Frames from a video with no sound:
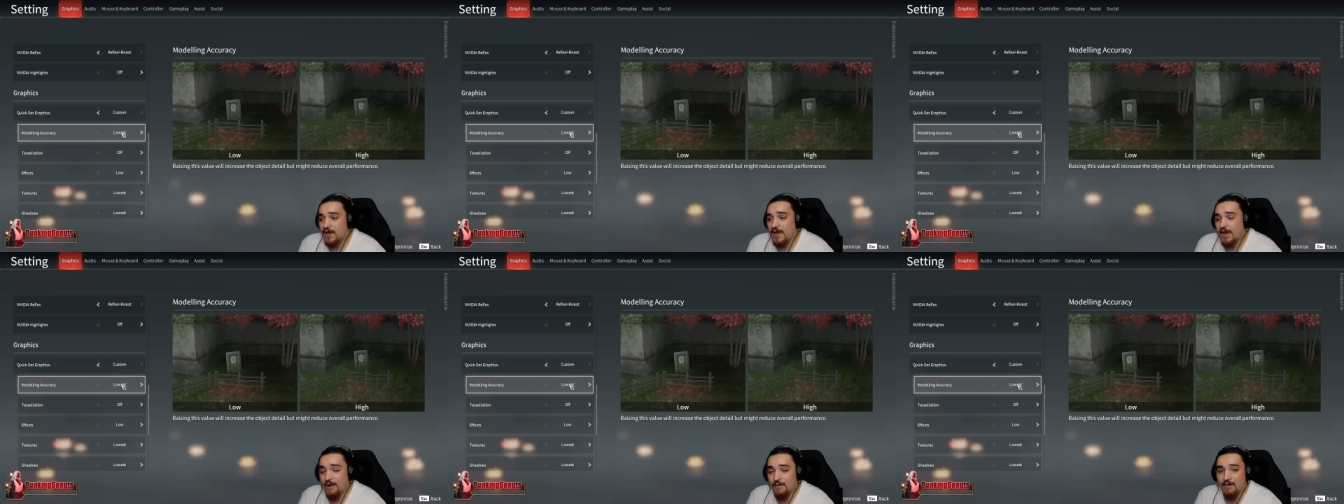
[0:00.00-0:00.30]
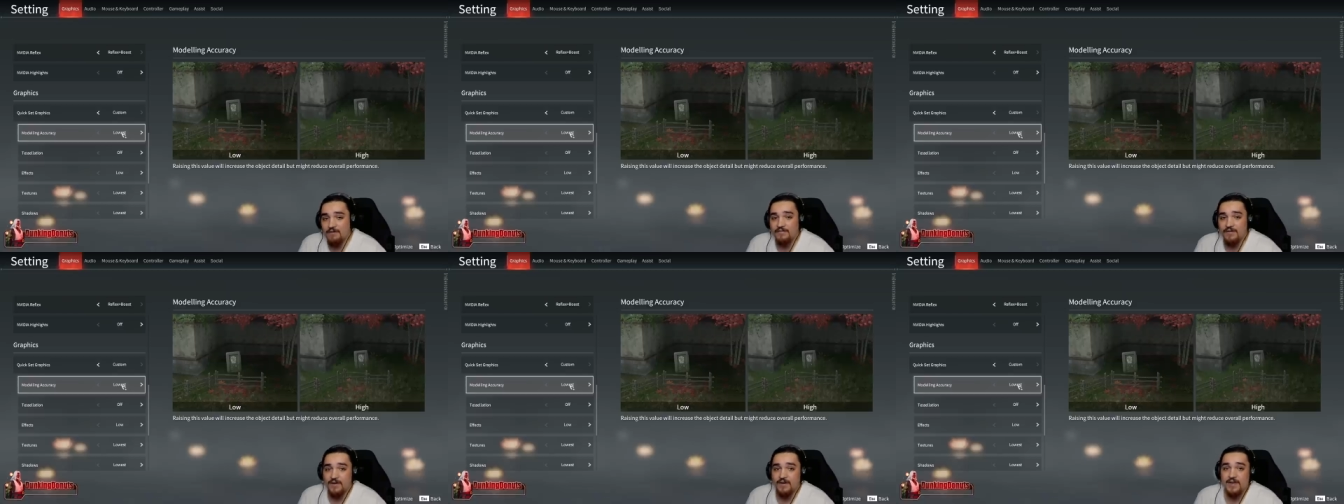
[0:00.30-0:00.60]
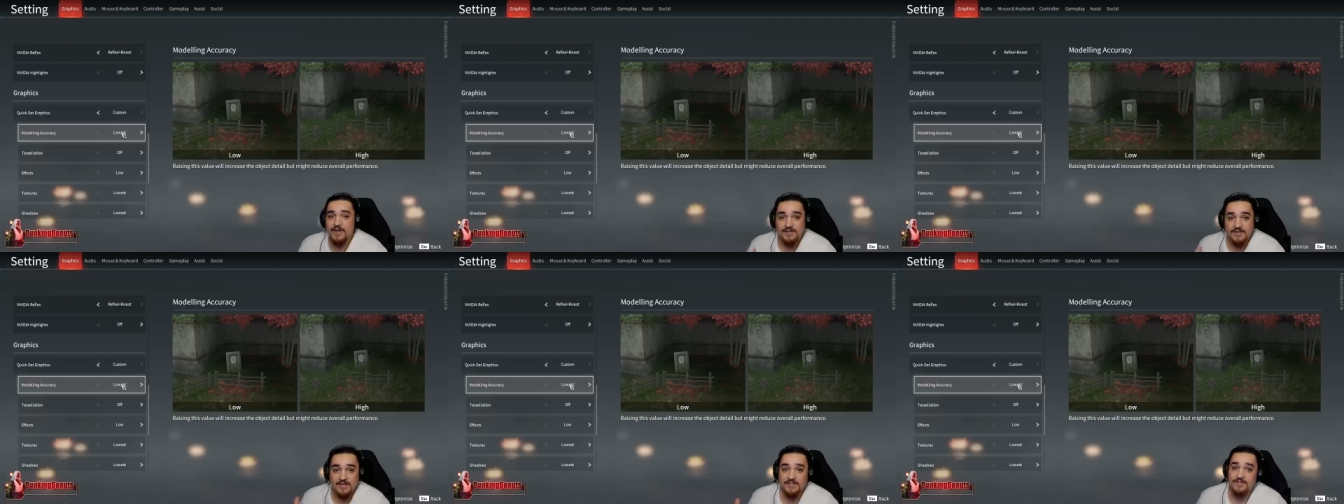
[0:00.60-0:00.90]
However,
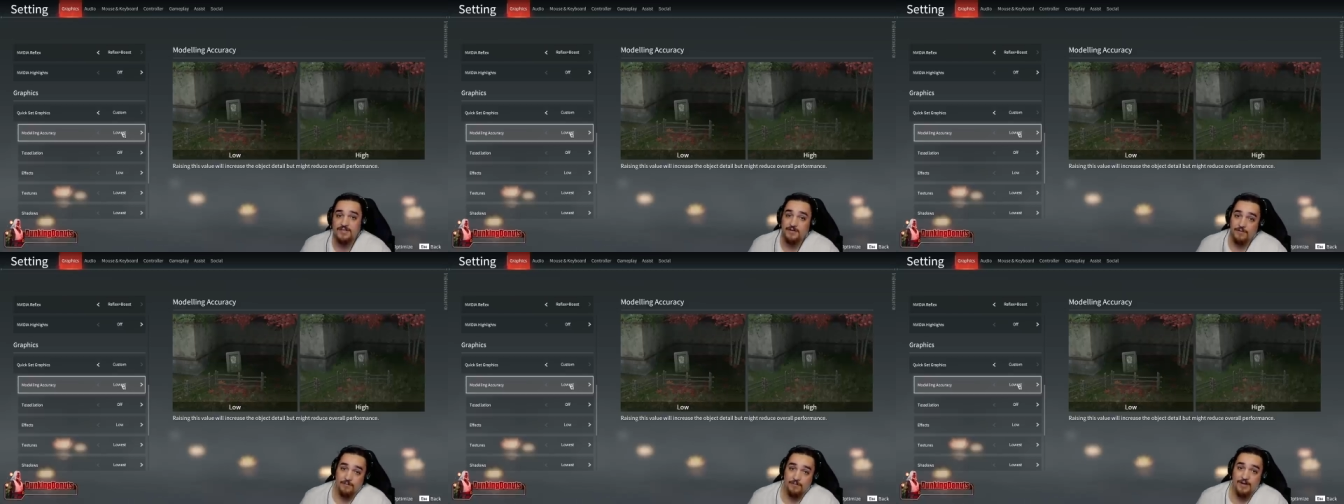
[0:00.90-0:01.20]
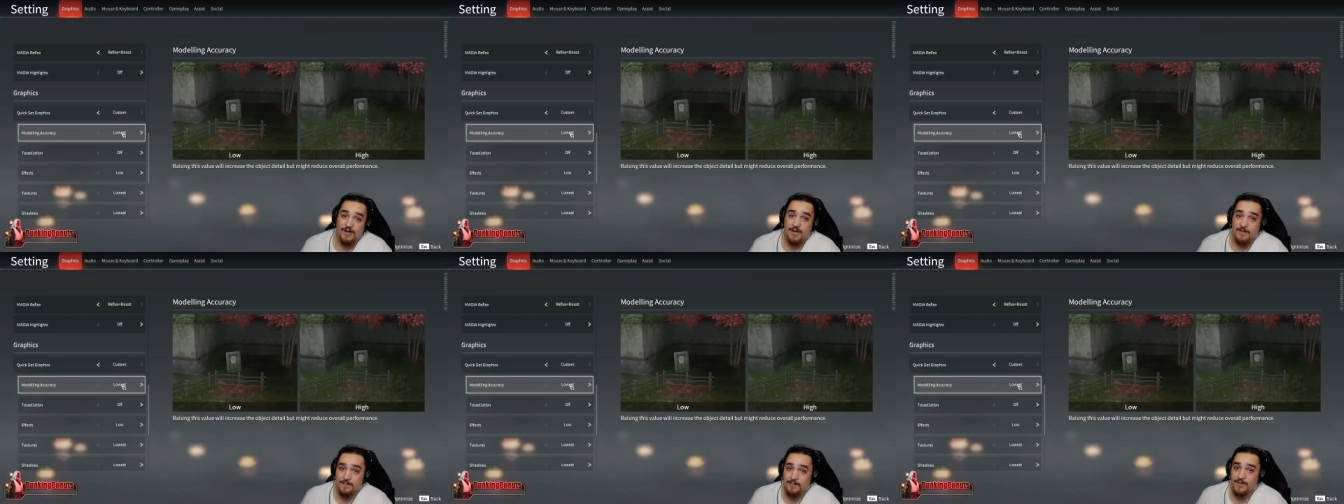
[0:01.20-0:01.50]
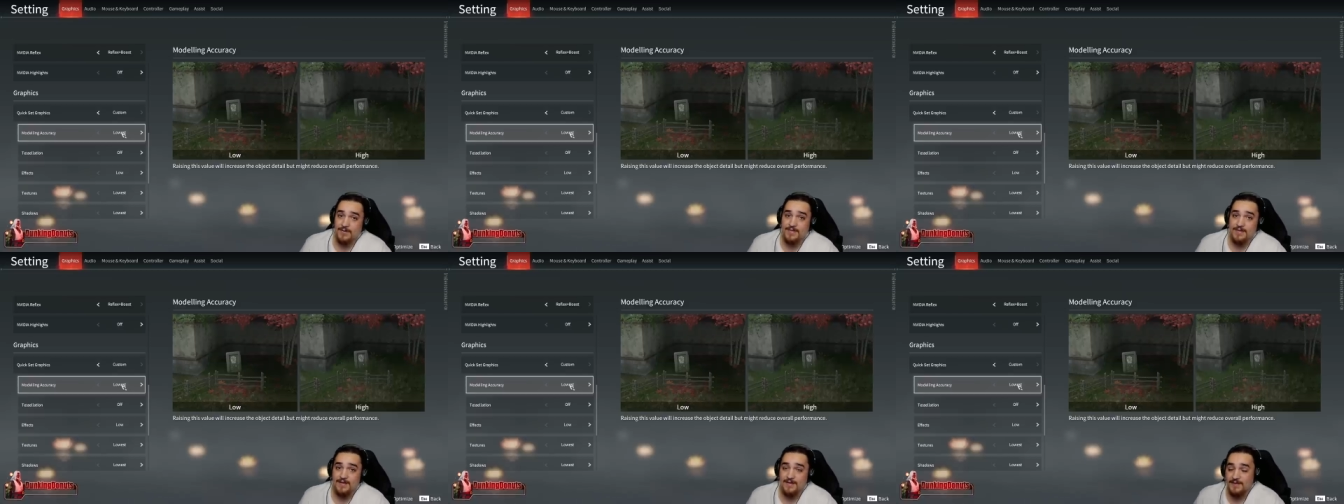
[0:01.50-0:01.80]
it does look really
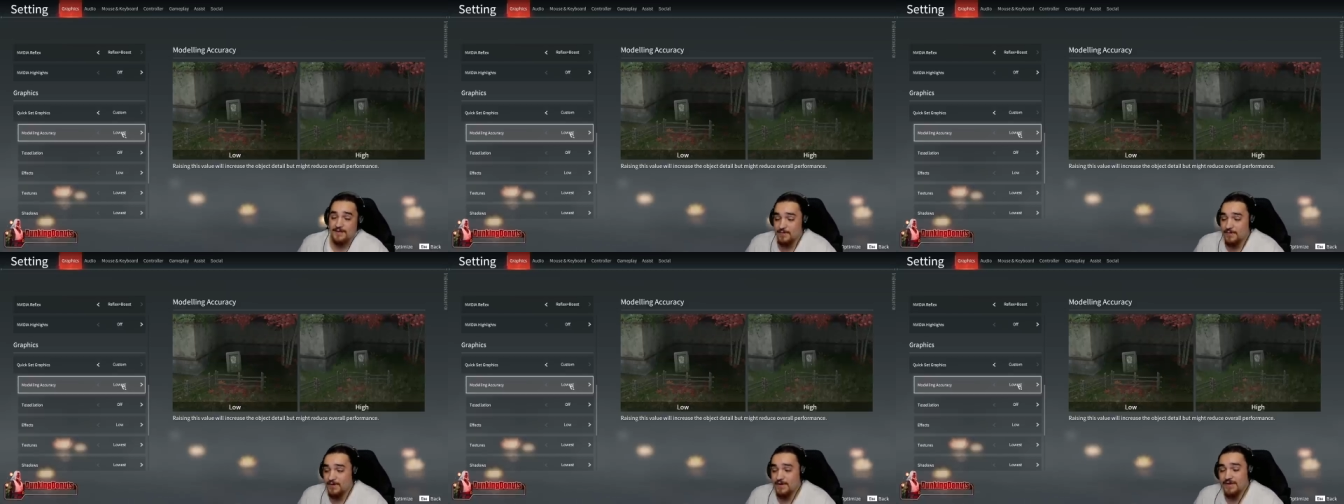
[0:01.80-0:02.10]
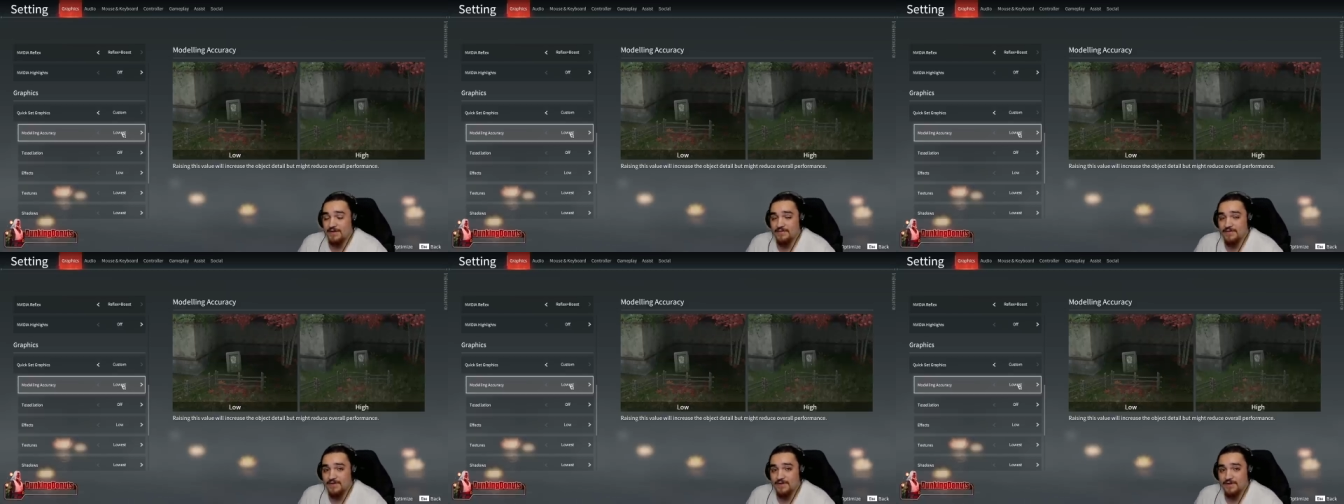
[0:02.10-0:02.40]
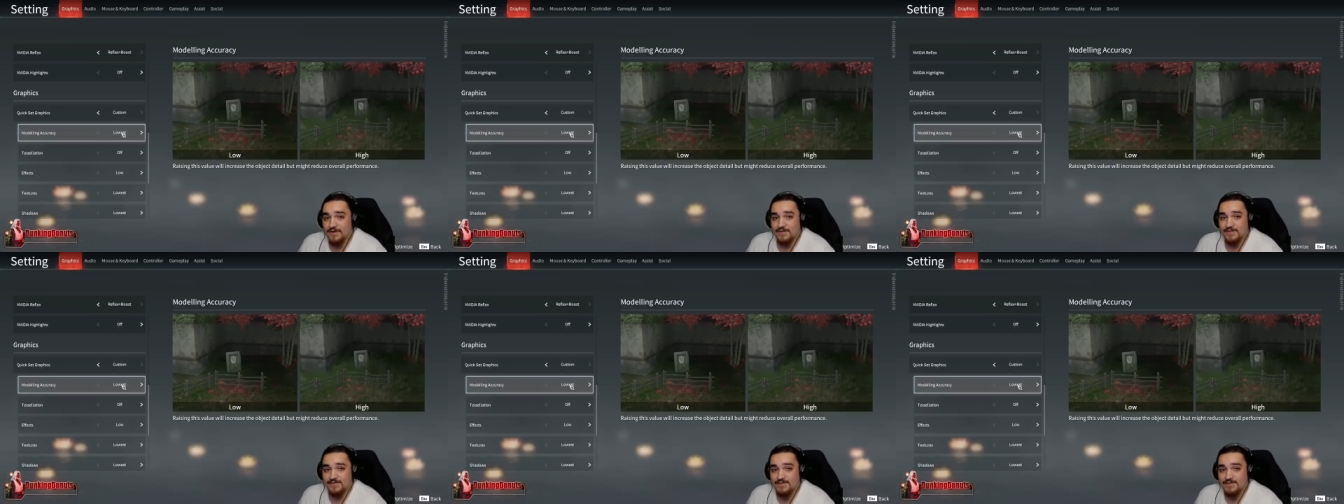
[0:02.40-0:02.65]
pretty when you have it on,